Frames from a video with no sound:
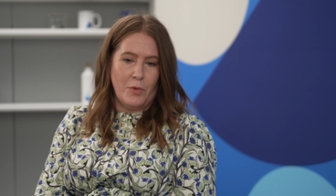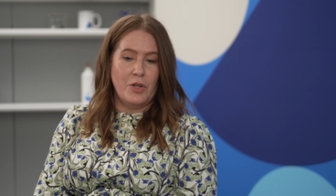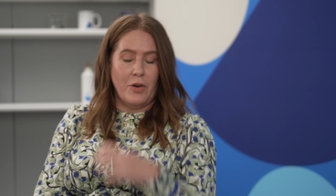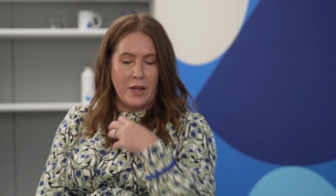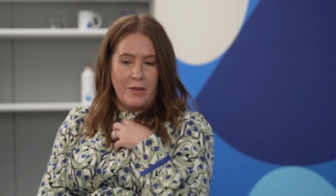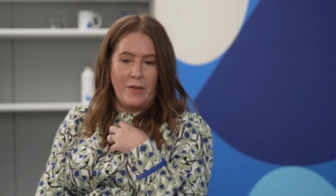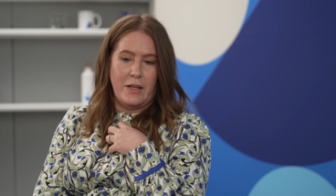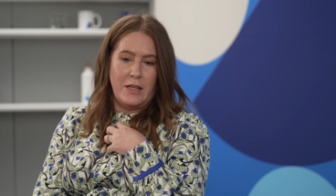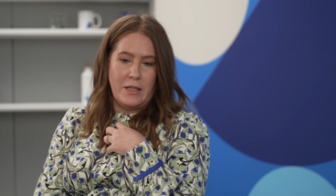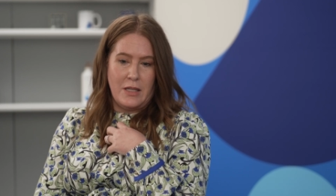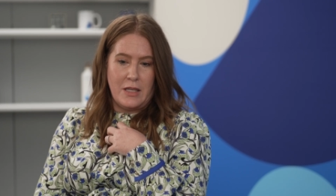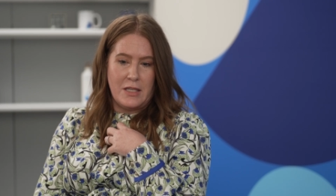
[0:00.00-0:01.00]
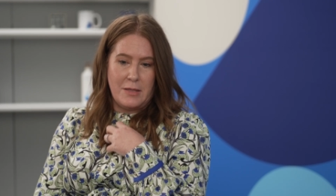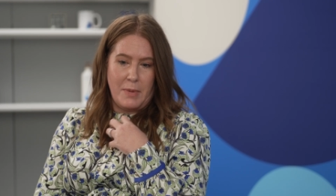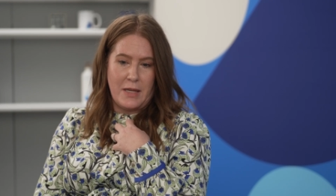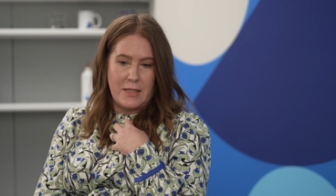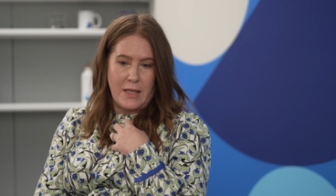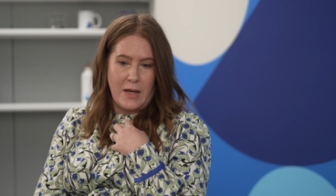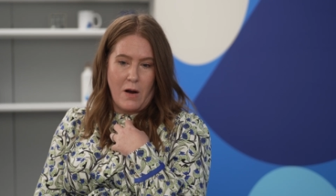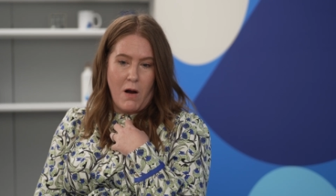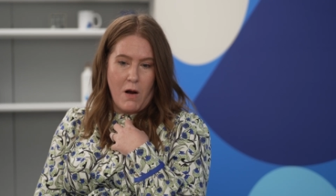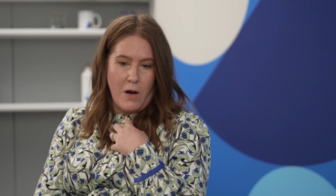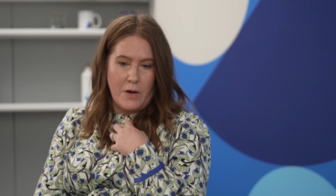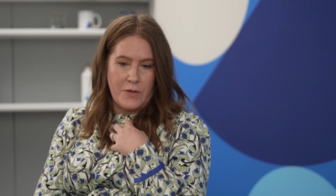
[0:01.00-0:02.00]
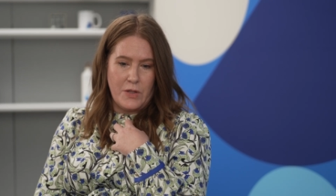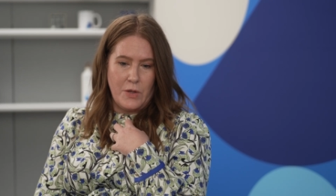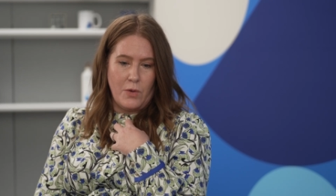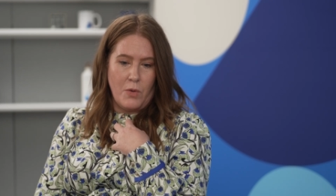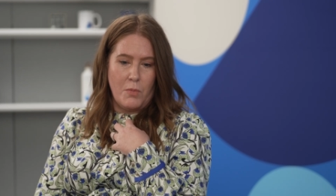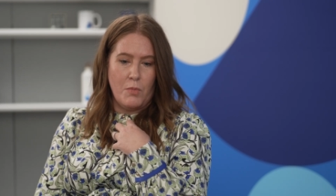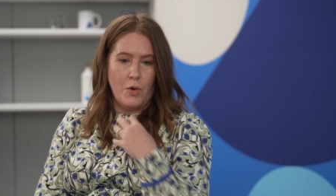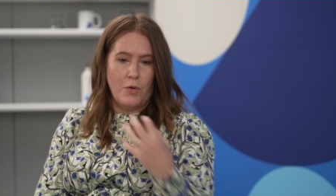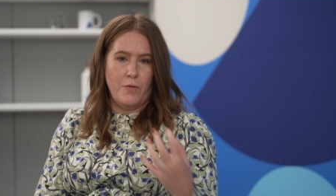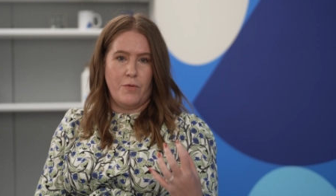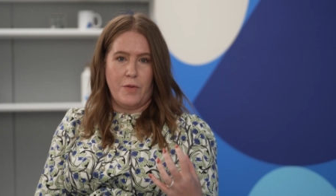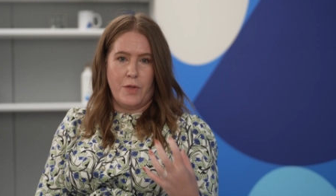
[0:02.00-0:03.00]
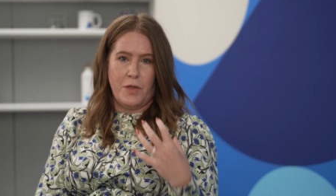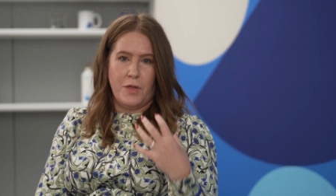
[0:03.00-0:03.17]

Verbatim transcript: when you're innovating in a space like ours, you don't move